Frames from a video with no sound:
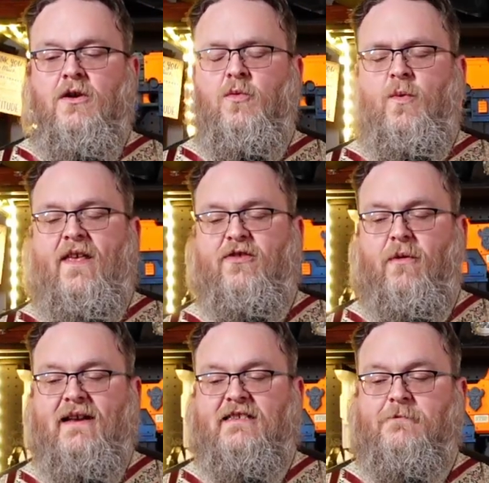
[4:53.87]
with
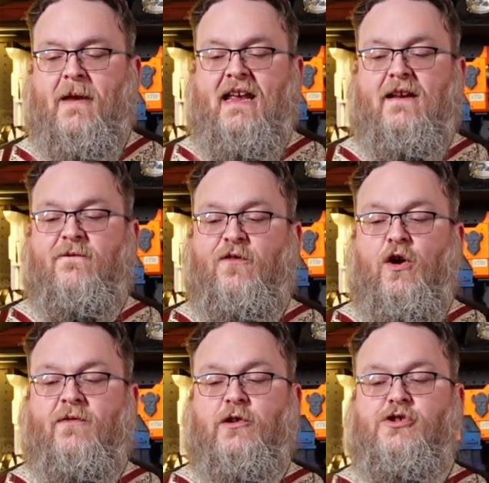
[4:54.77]
great speed and
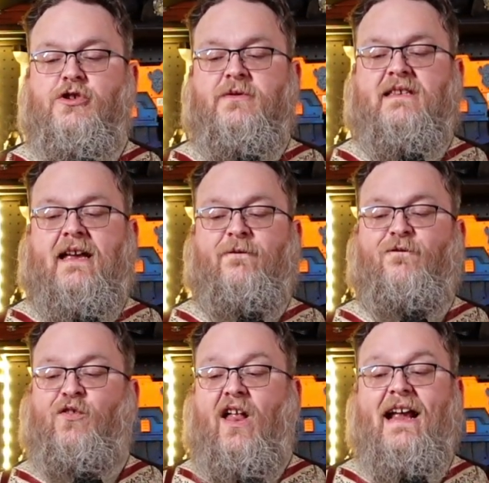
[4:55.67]
fervor, choosing
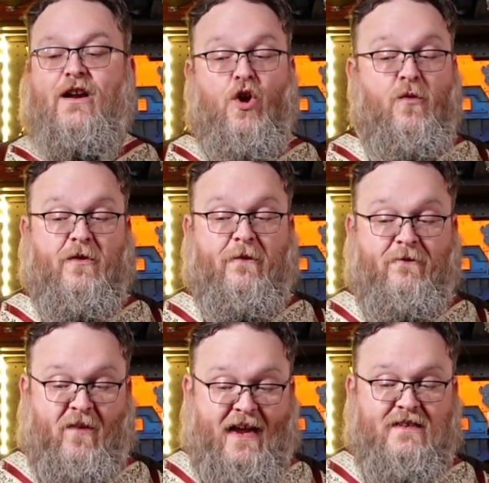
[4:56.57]
flight over
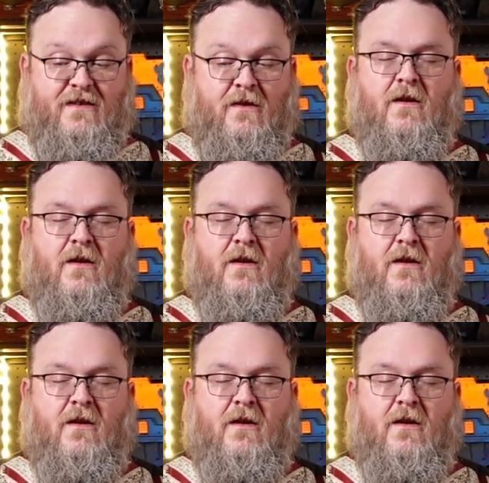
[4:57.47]
fight